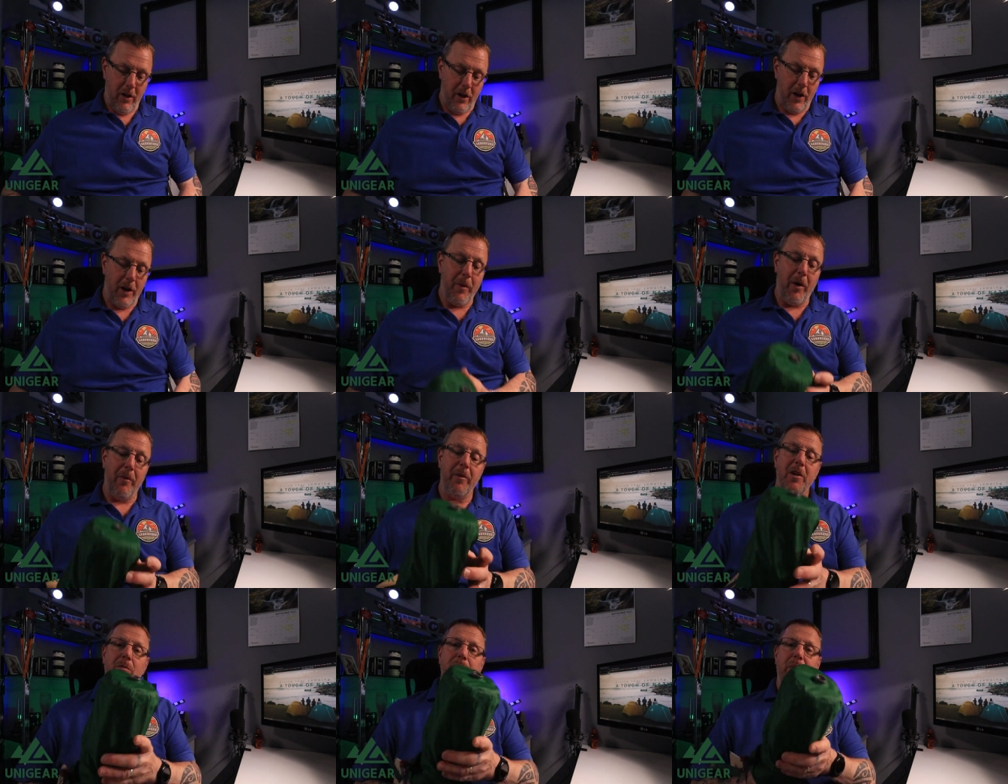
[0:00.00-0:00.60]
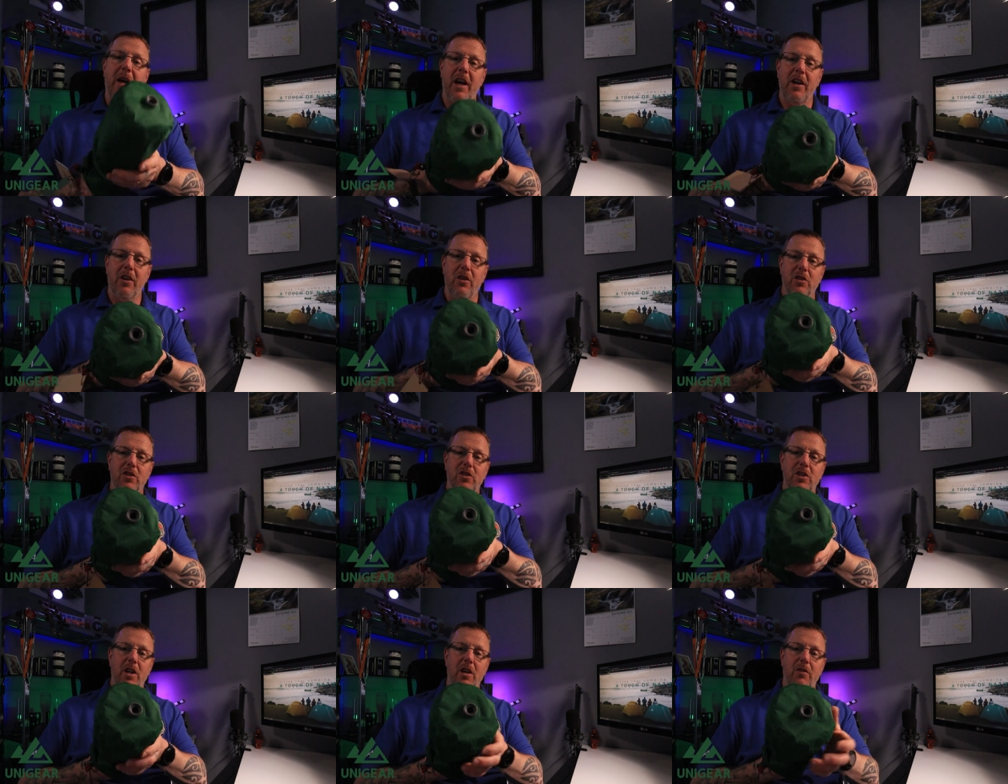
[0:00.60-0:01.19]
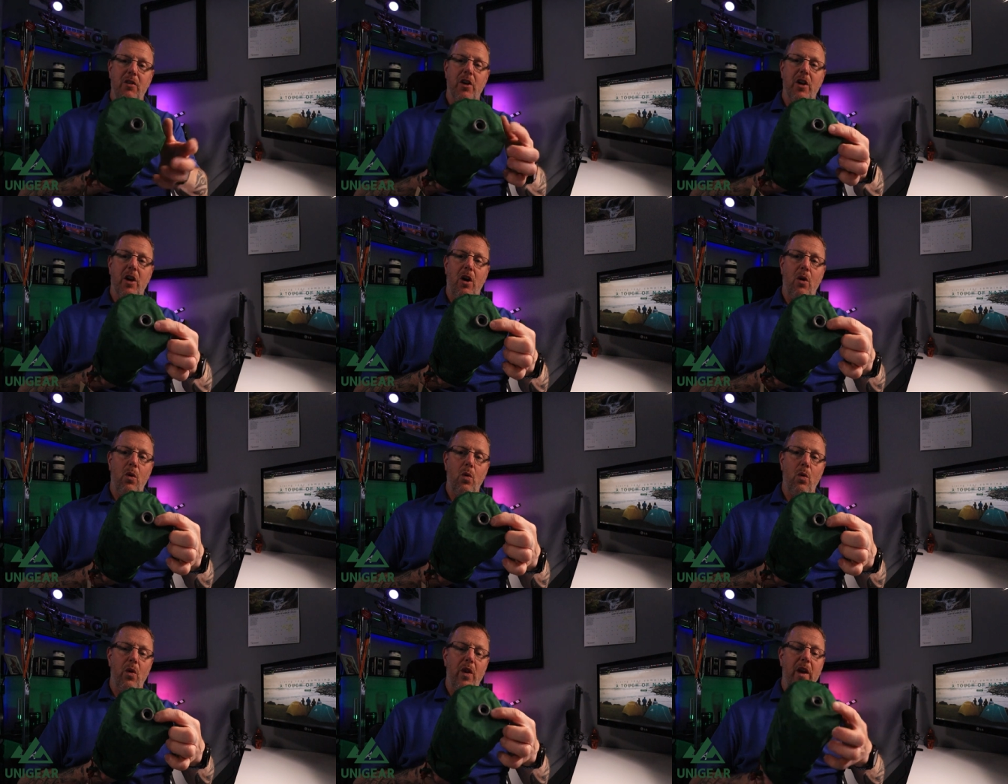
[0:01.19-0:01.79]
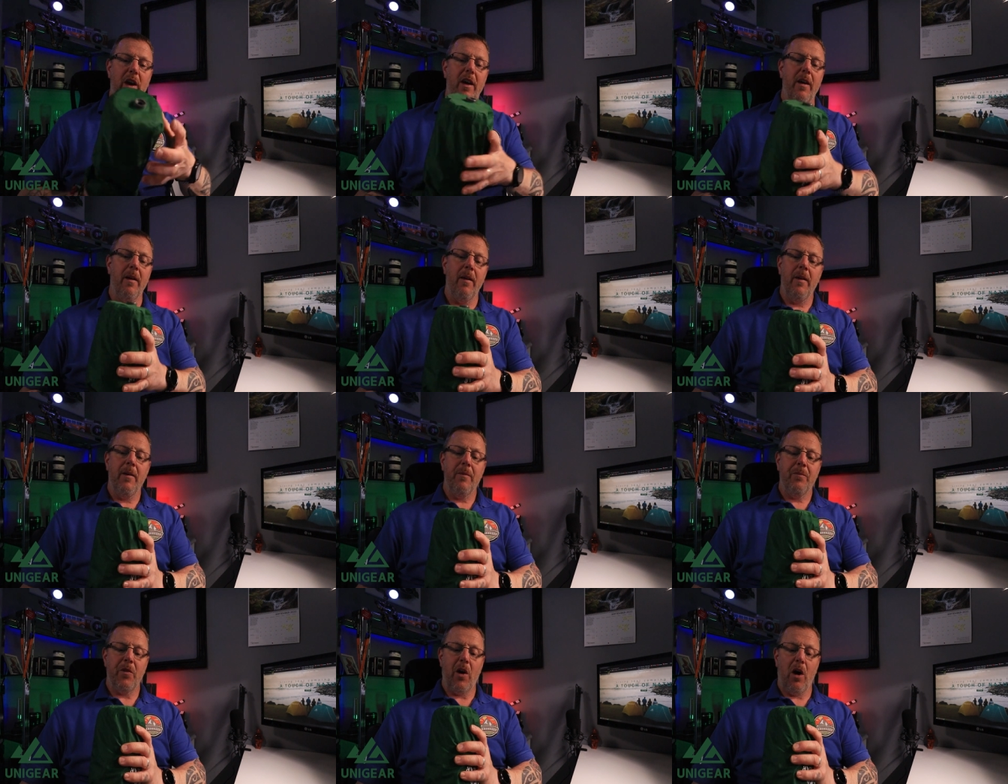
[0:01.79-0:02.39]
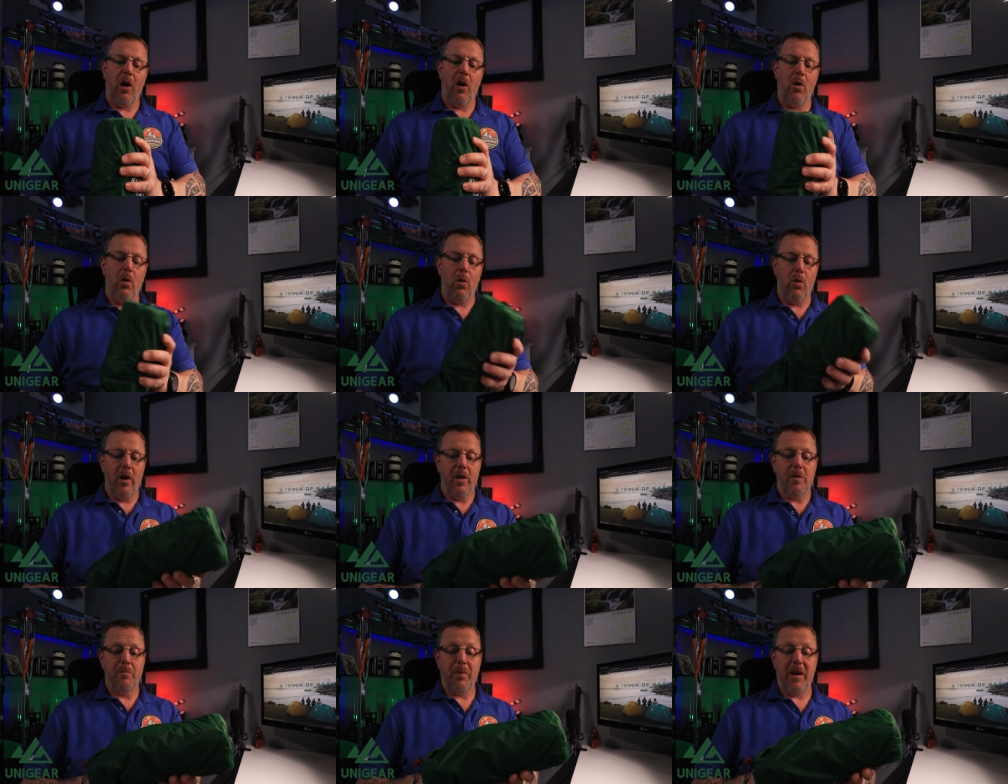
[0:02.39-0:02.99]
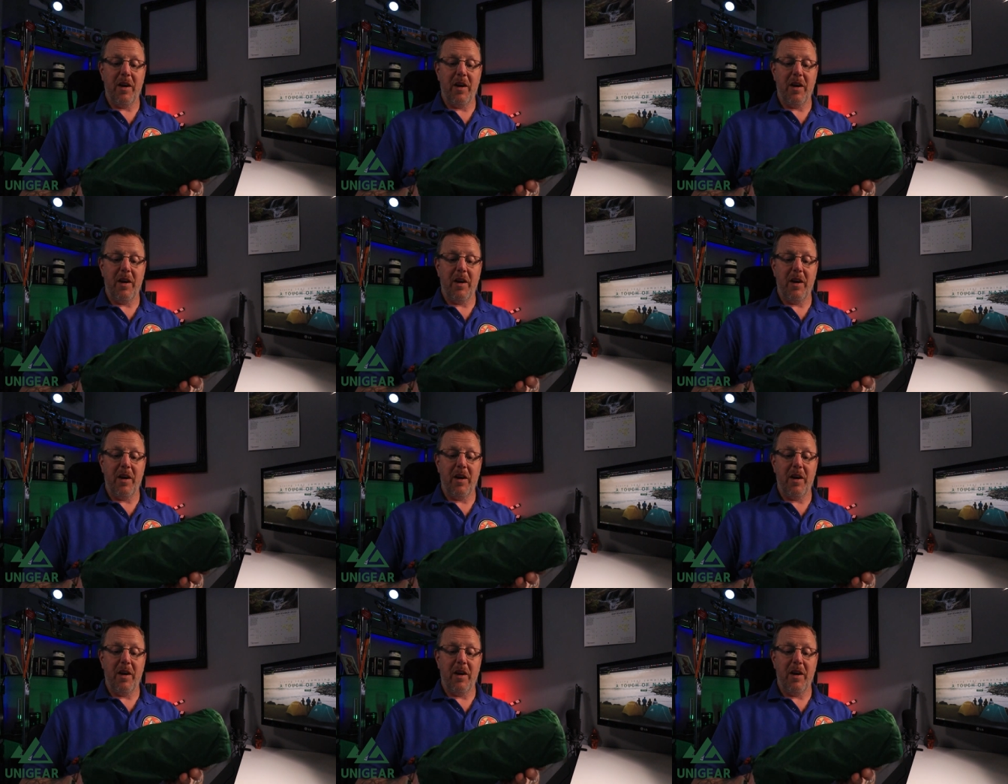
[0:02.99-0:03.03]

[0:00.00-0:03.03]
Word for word: On the bottom of this bag, you'll see you've got a hole there. The hole is